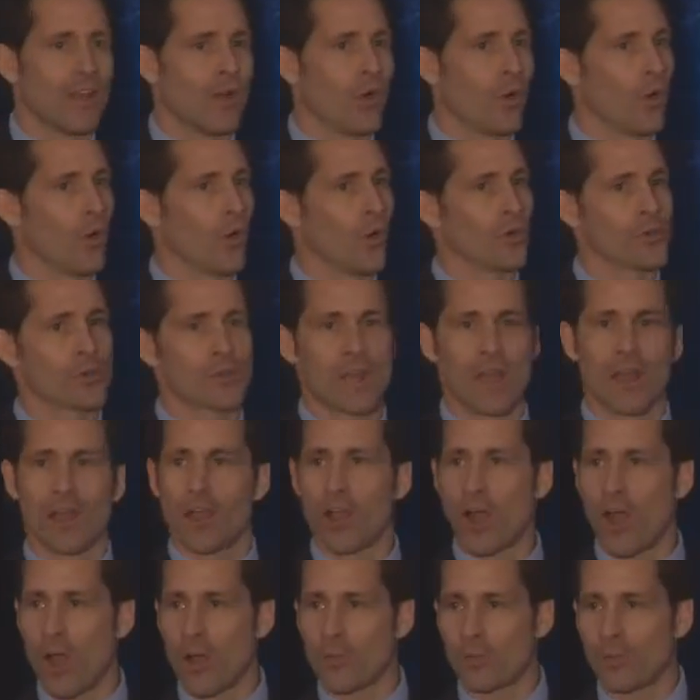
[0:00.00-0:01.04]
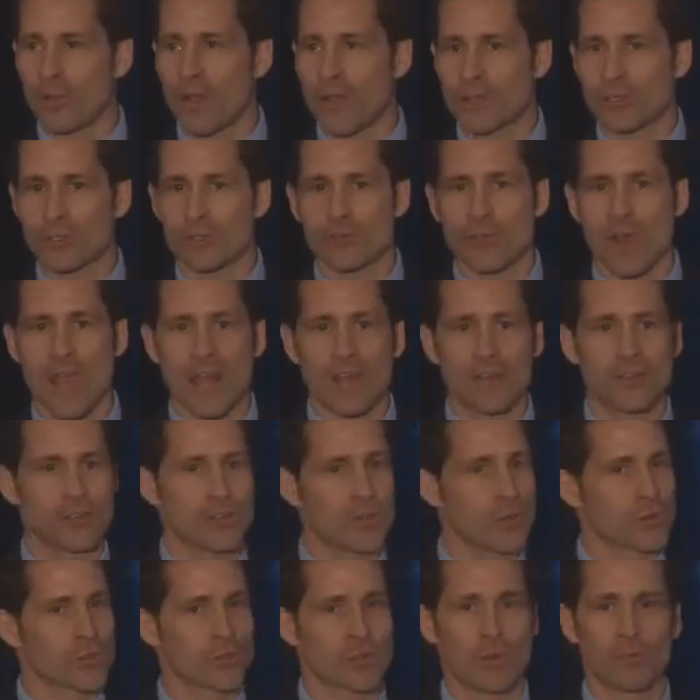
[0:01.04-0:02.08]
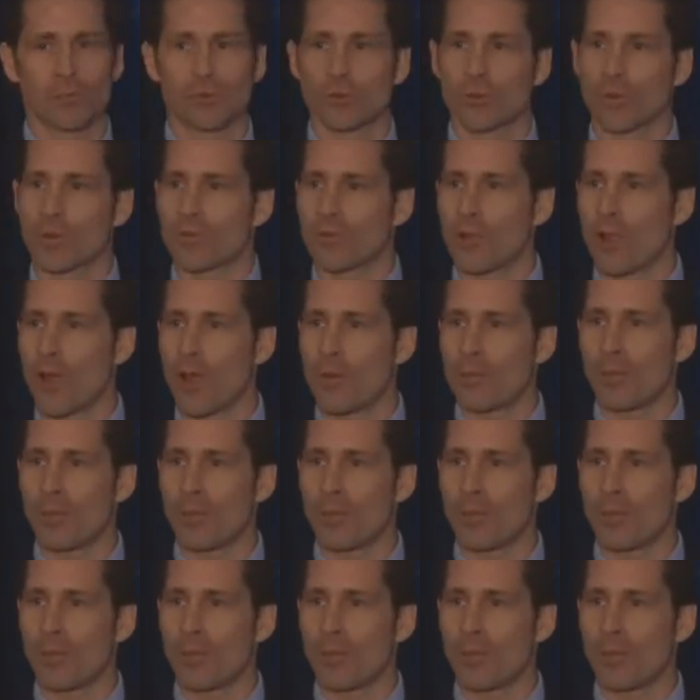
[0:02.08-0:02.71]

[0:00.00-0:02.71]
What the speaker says: or a complex strategy or some sort of